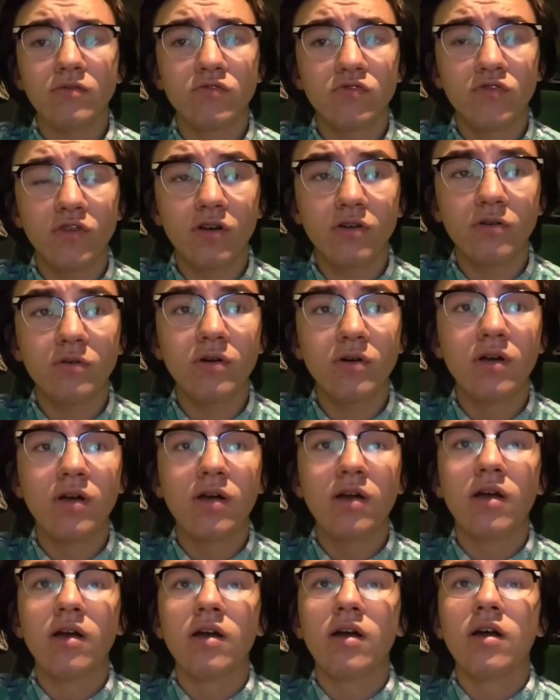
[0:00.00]
So
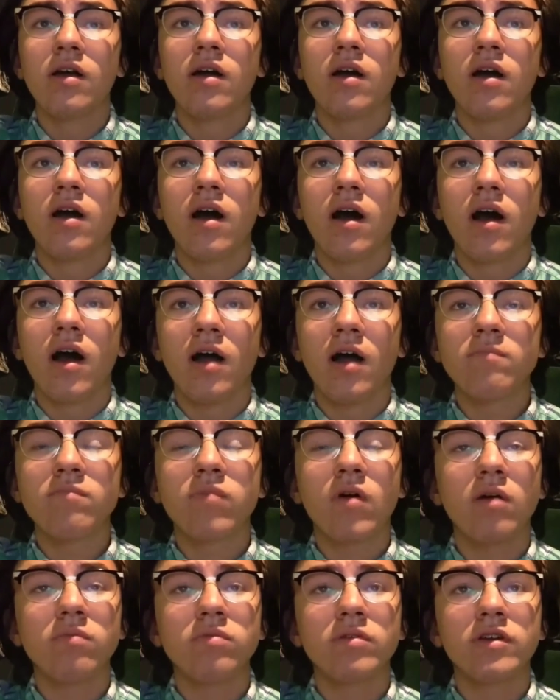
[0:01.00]
I'm
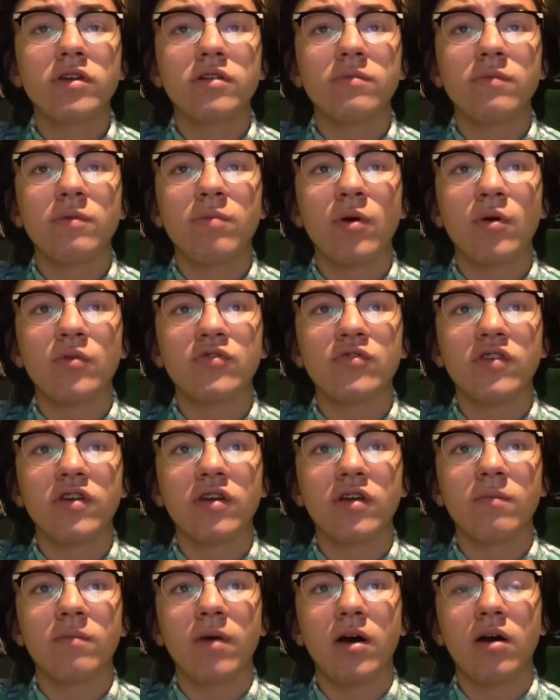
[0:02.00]
probably going to be
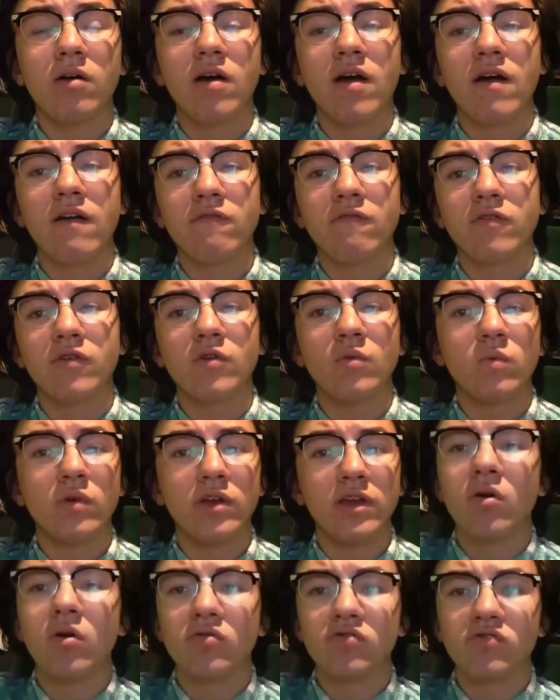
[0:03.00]
posting about every
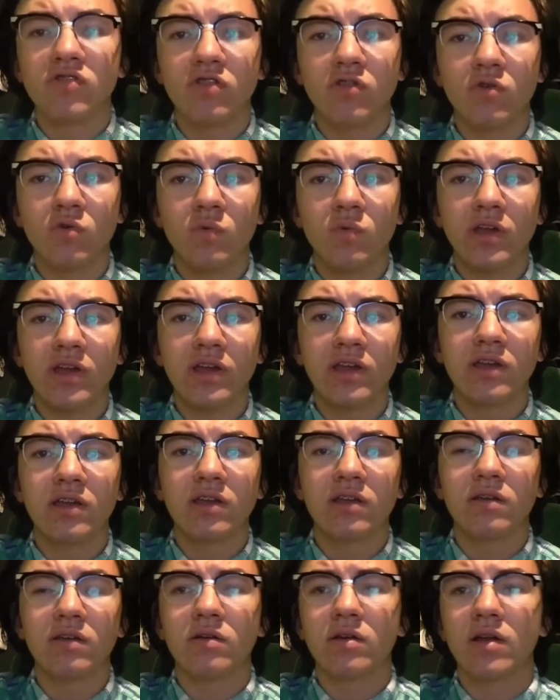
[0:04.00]
week. Most in the
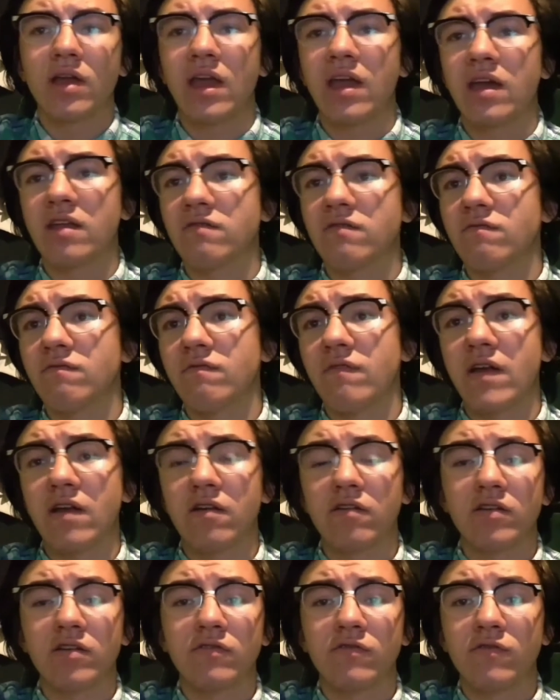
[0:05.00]
week can
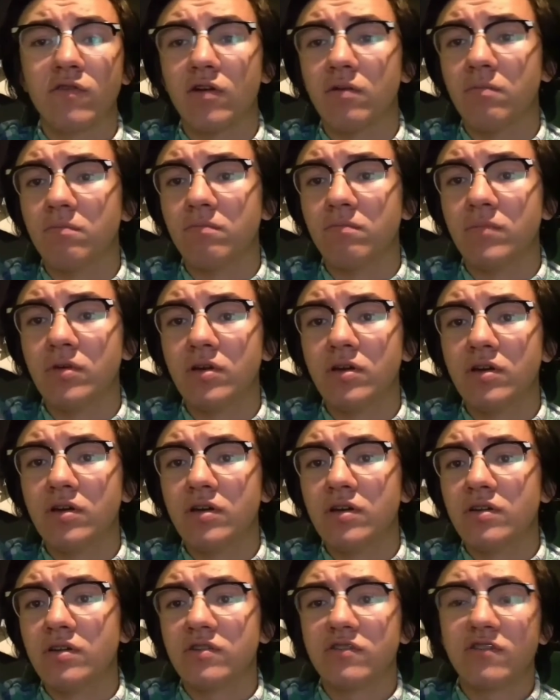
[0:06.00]
vary from
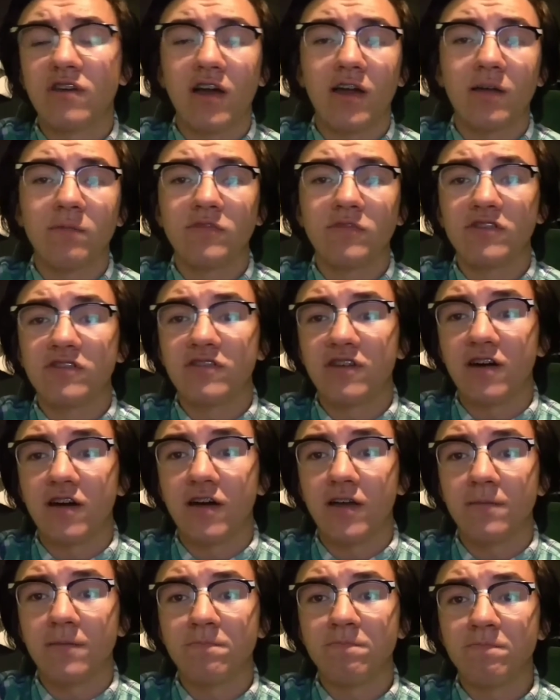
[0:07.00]
time to
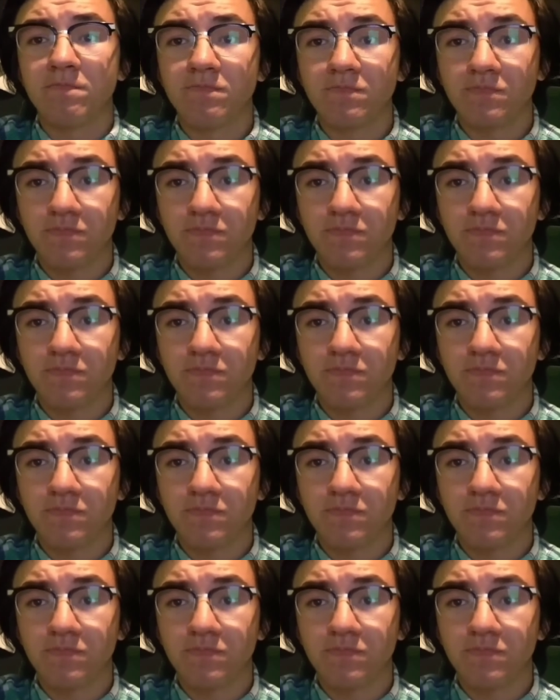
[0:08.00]
time.